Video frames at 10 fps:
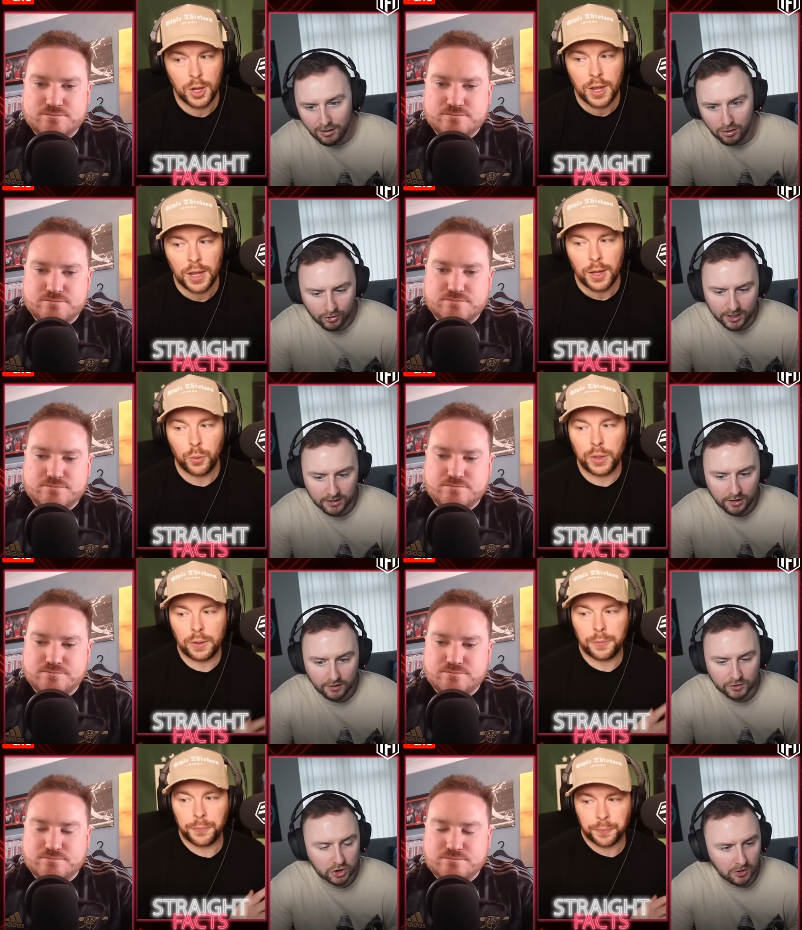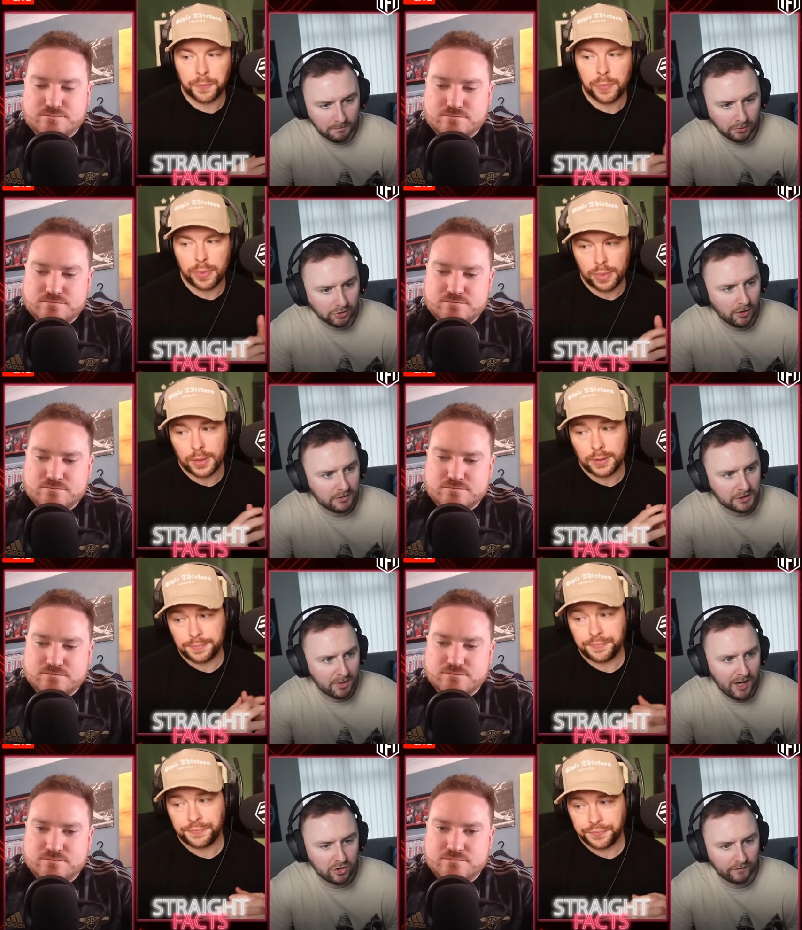Speaker 1: lucky that they've stumbled on this
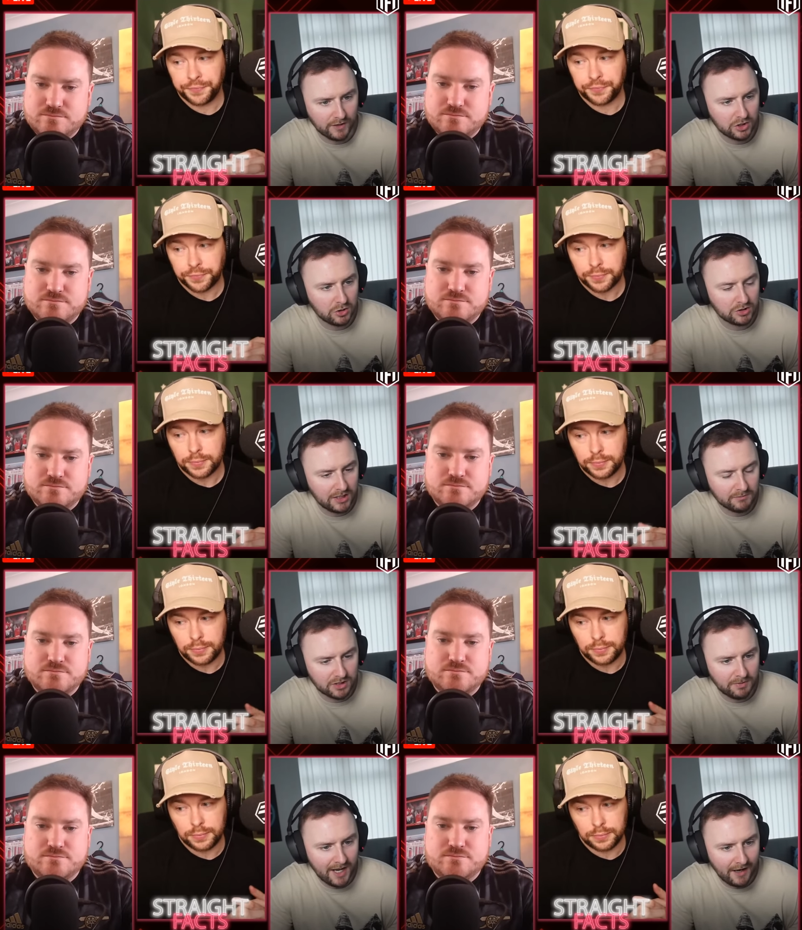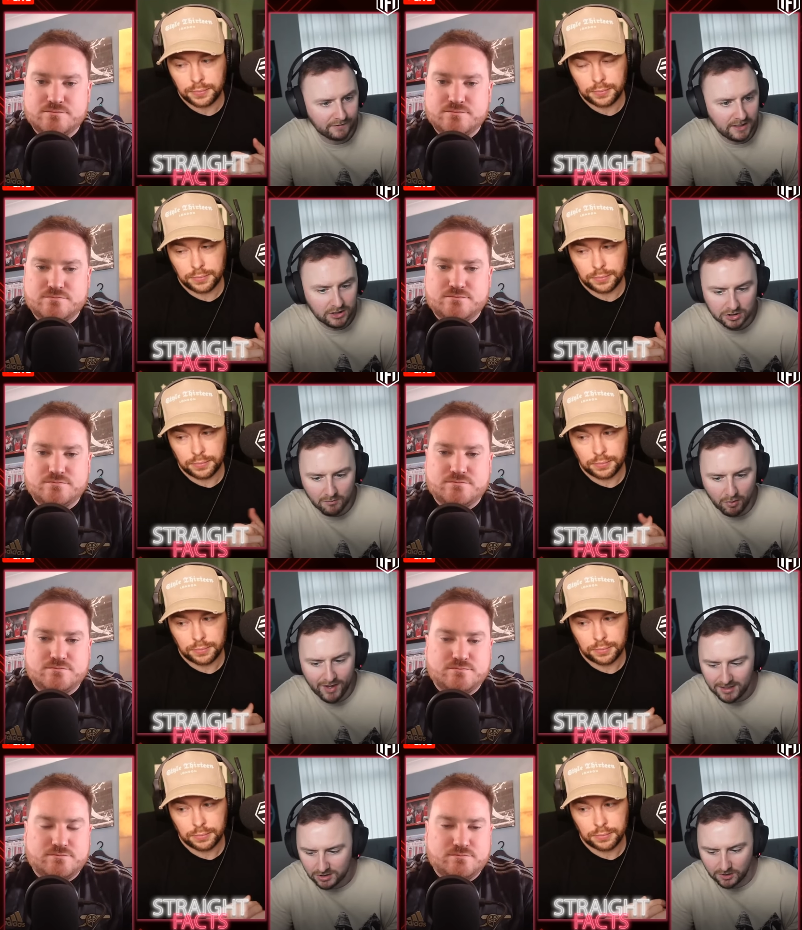Petrovic, who seems to be half decent, but
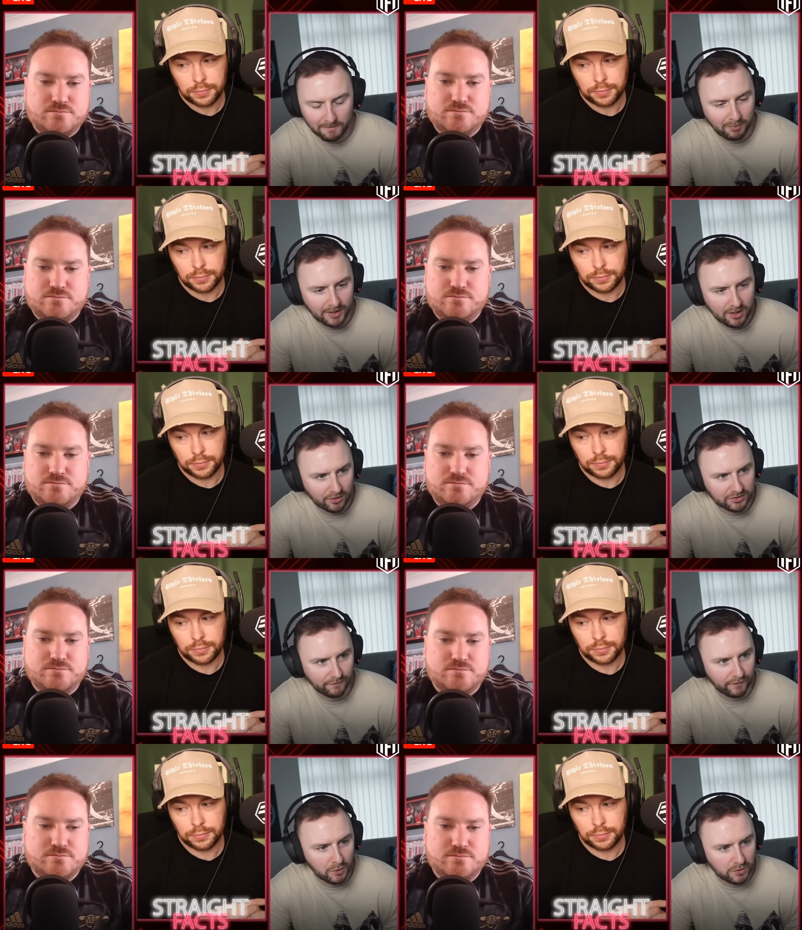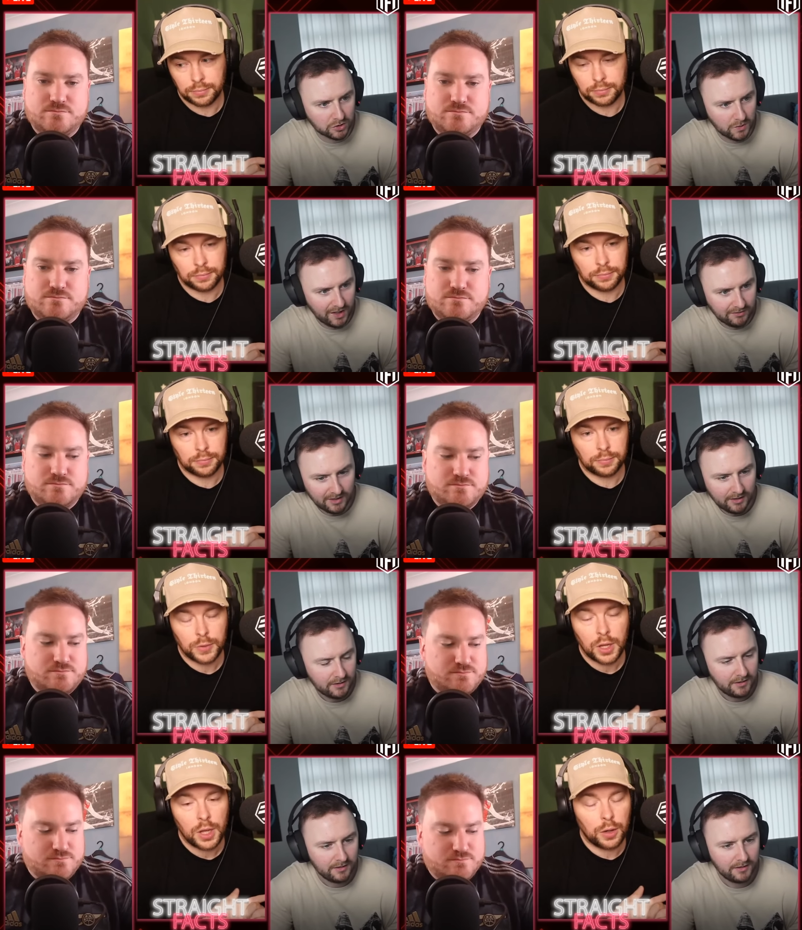that's a complete and utter fluke as well.
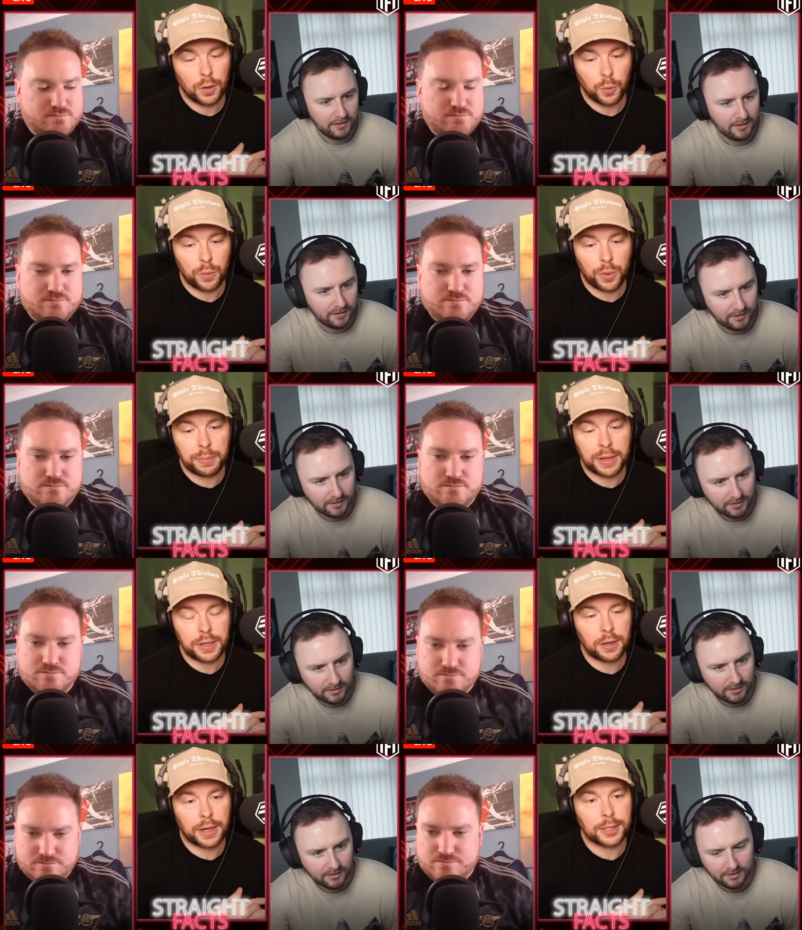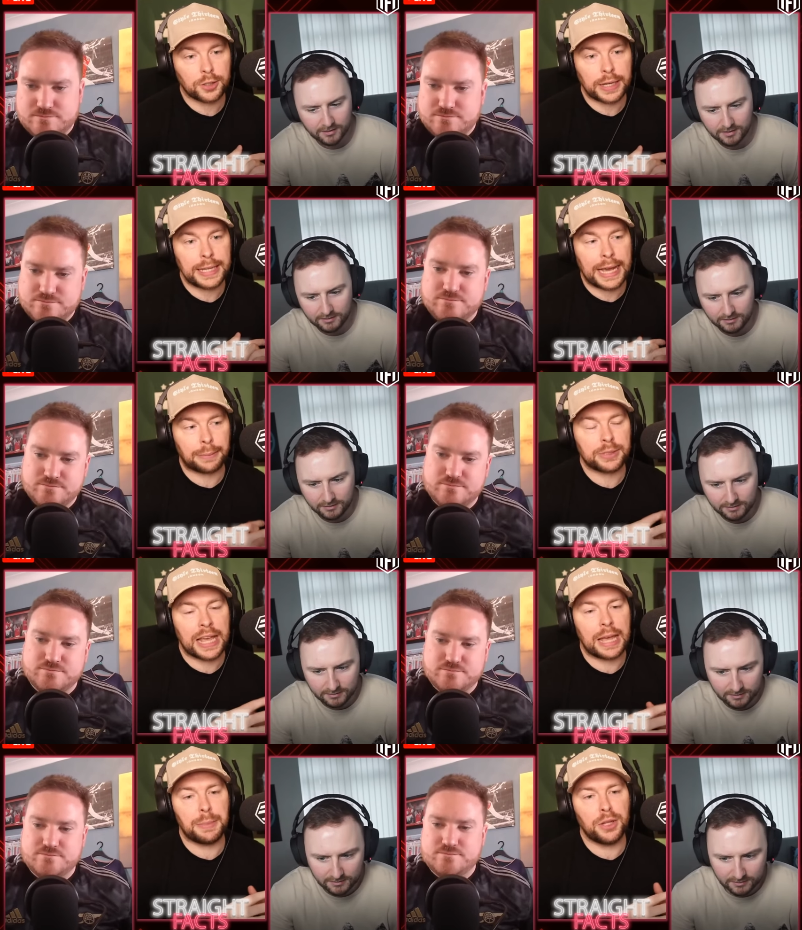
Speaker 2: Look, when Man United signed the Jaap
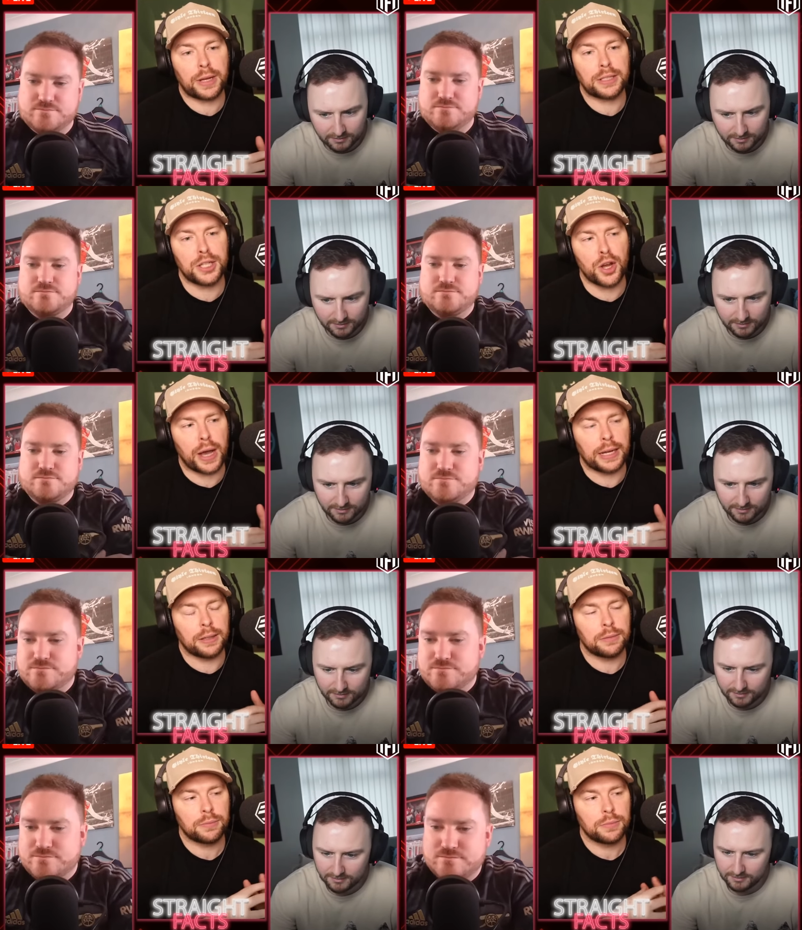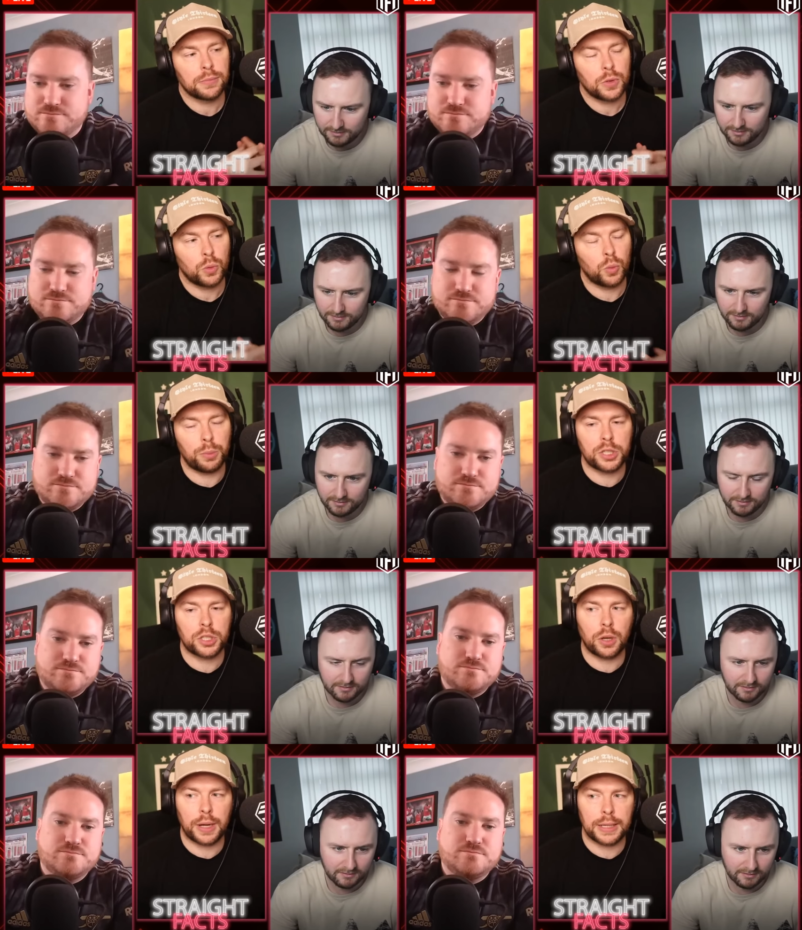Stam in 99, when we
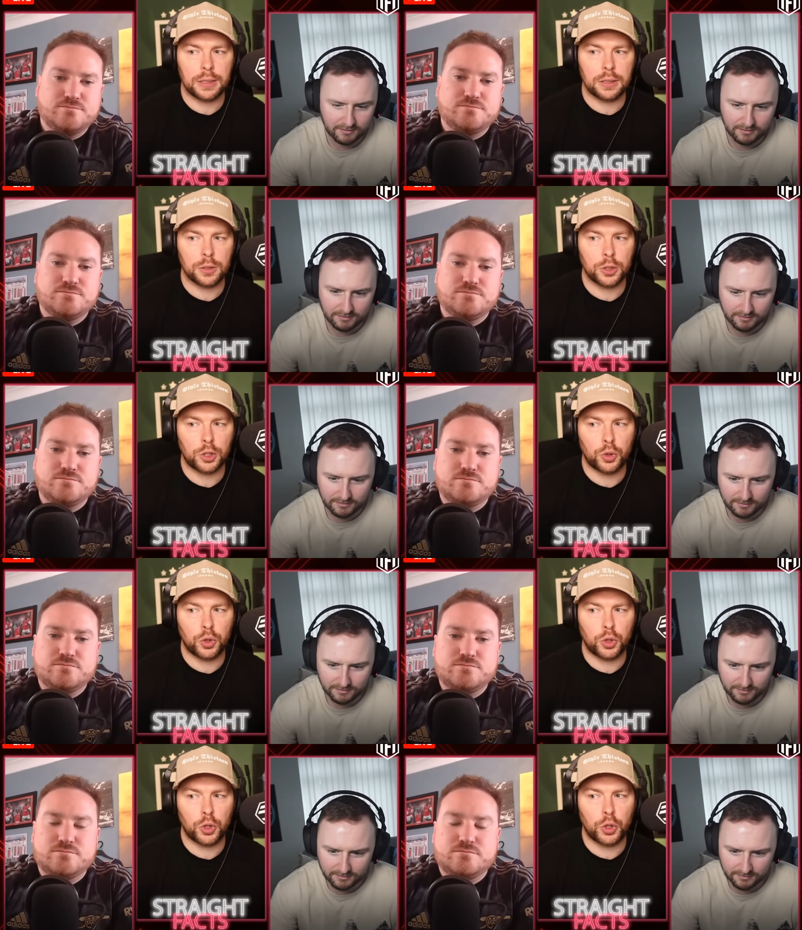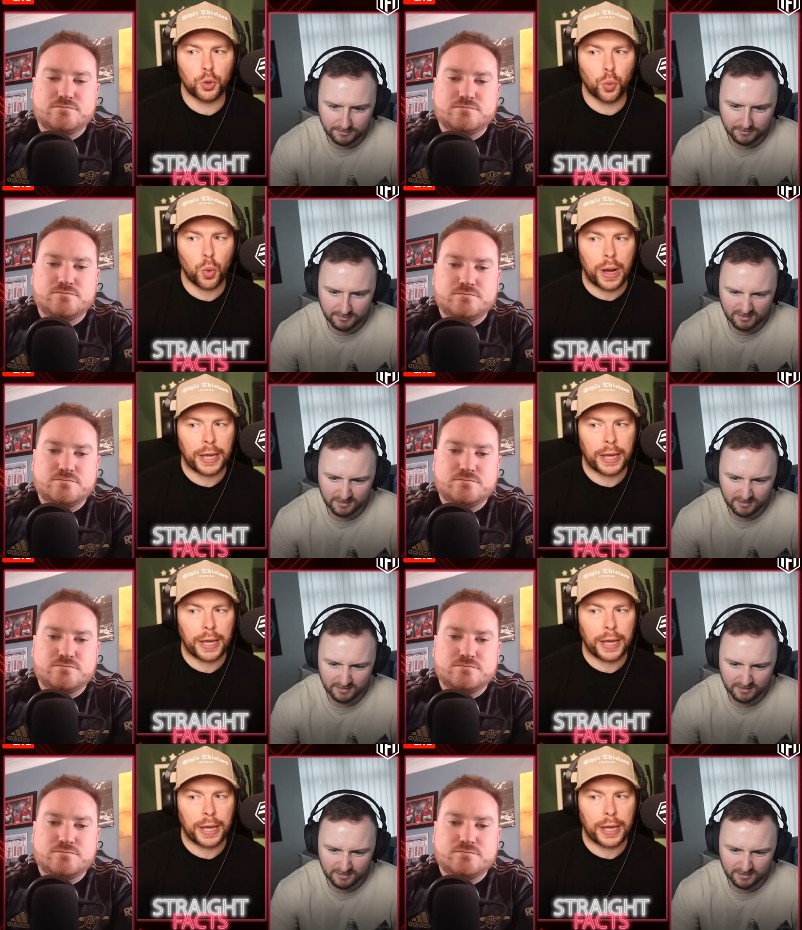signed the Dwight